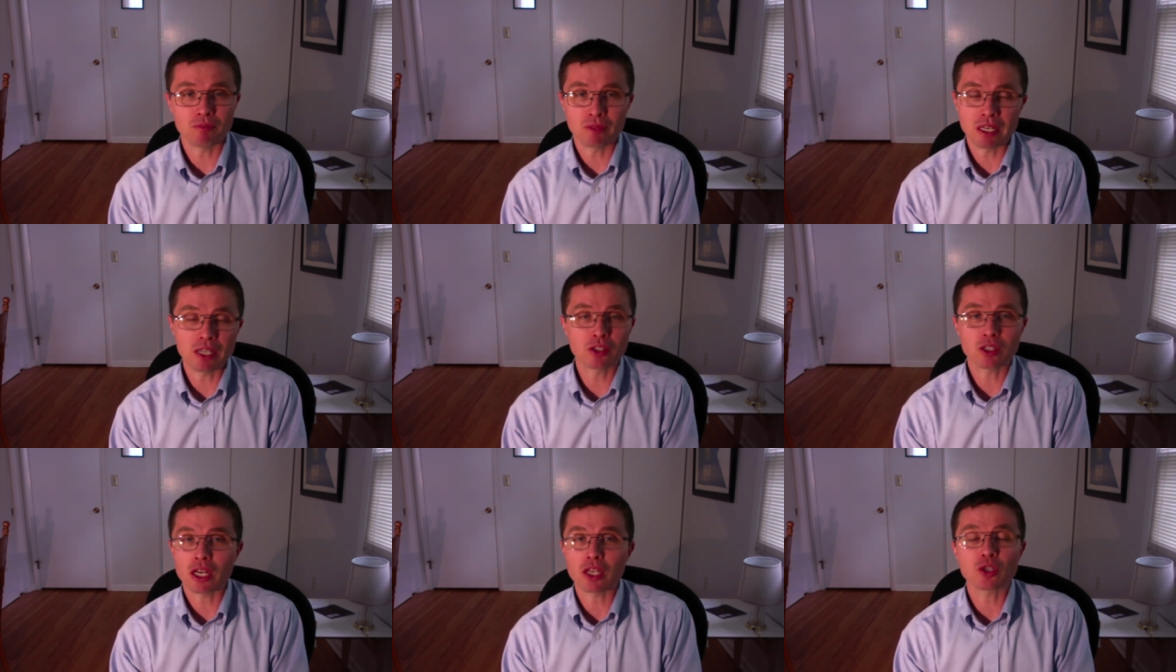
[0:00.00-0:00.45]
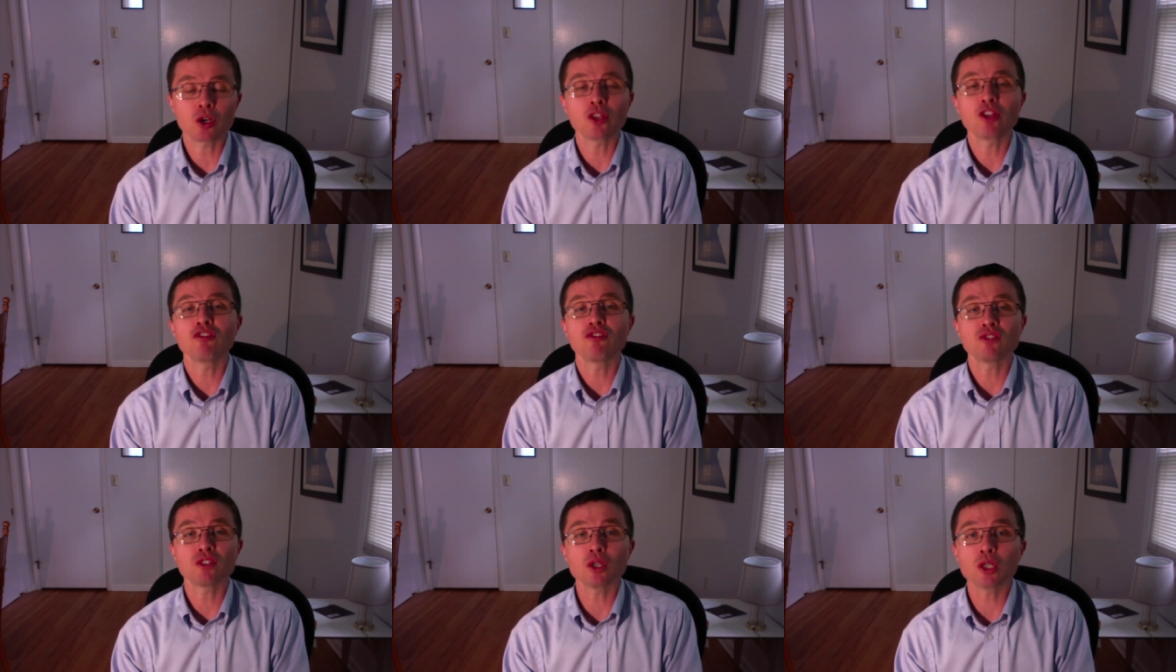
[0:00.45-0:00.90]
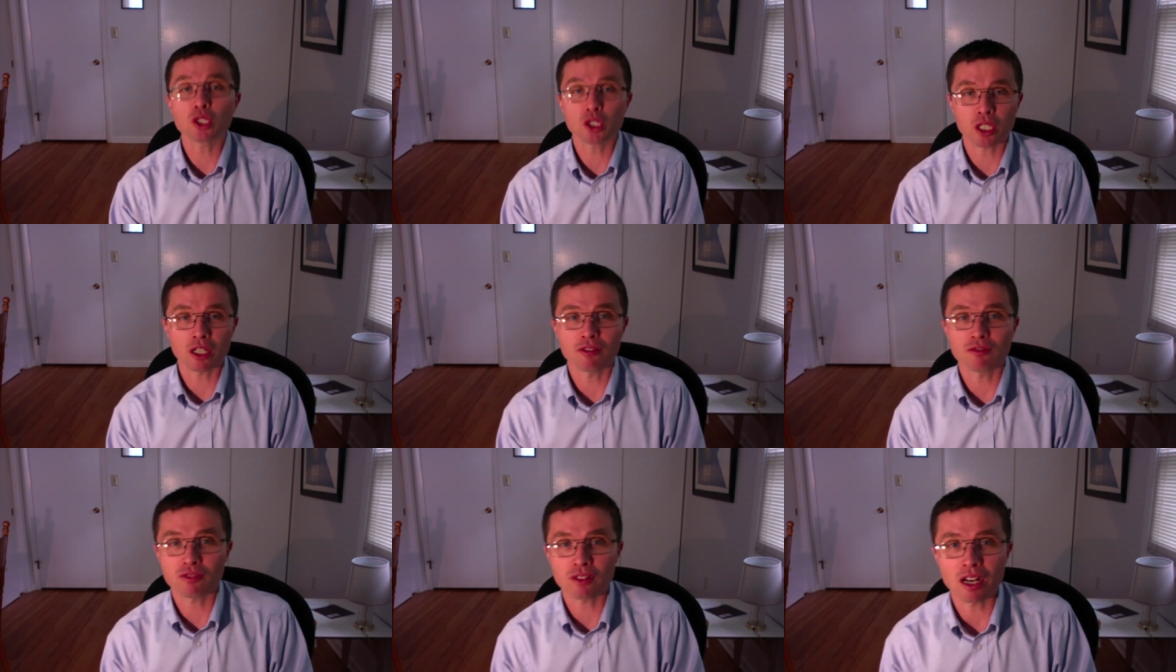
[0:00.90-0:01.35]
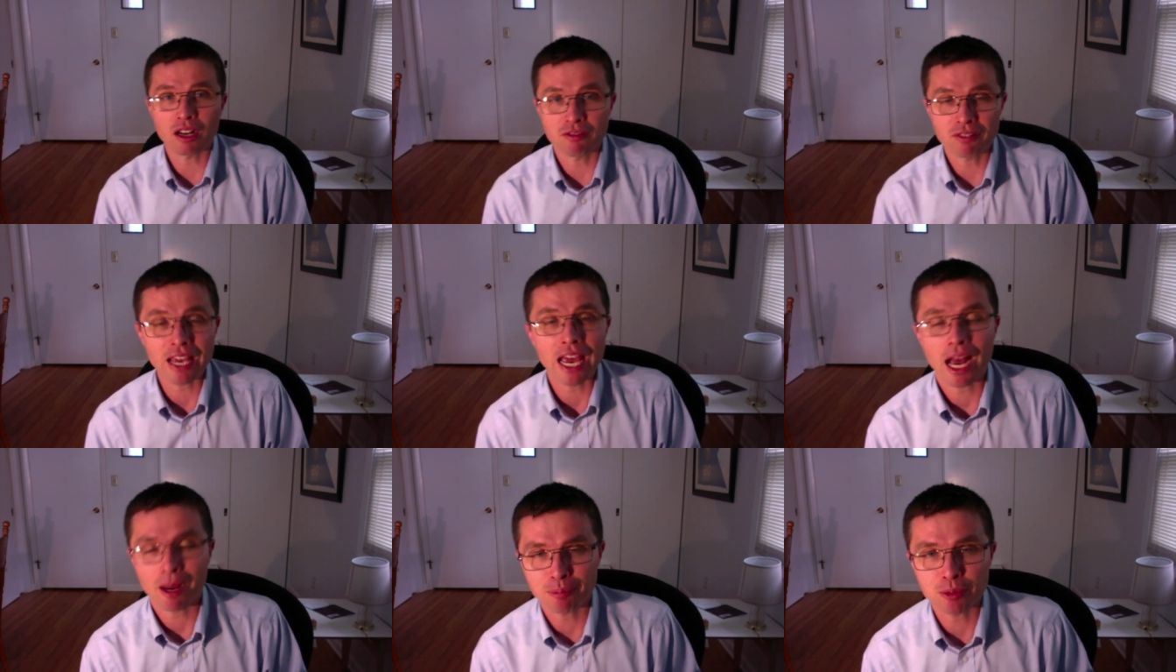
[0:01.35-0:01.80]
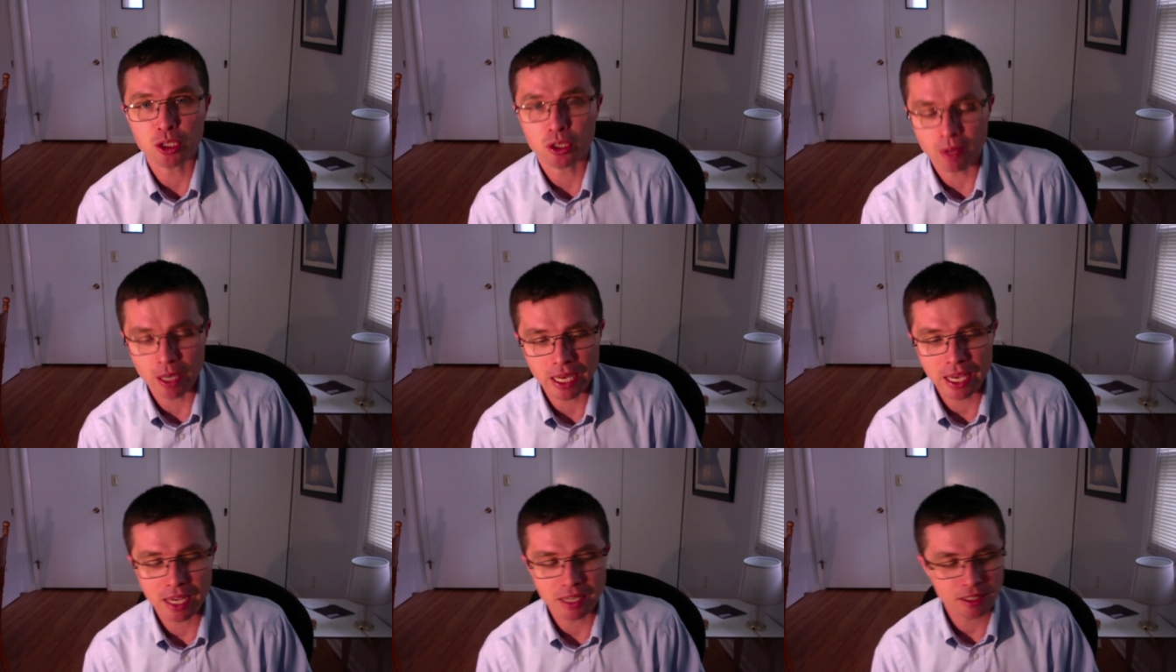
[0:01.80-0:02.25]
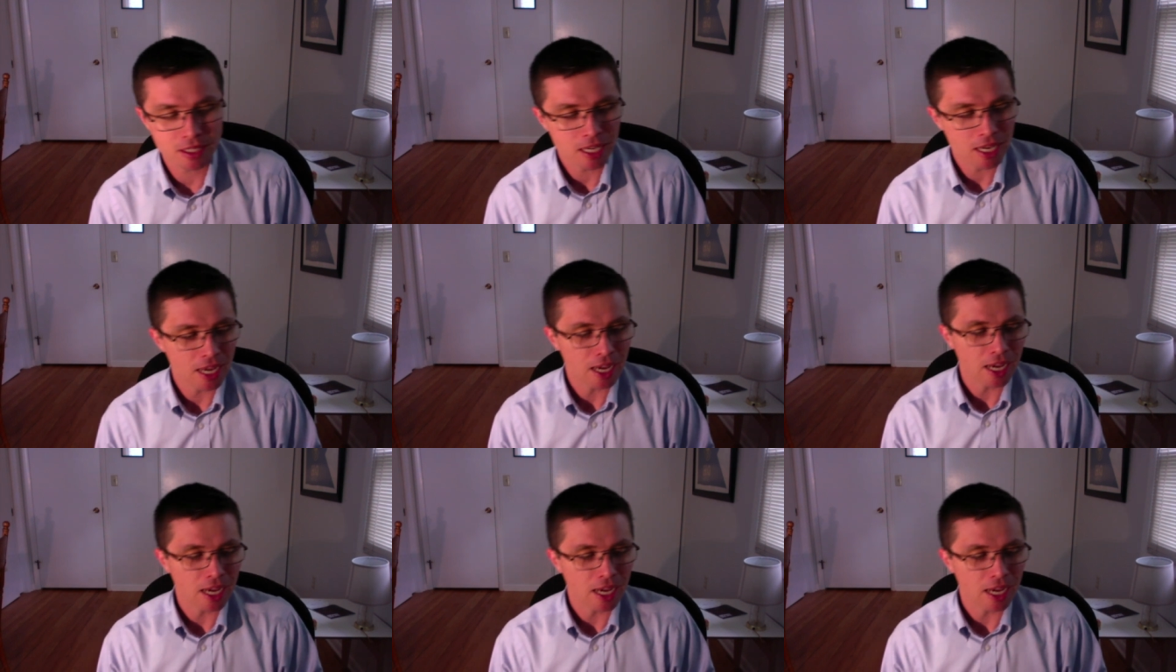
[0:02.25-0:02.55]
is on the verge of capturing it.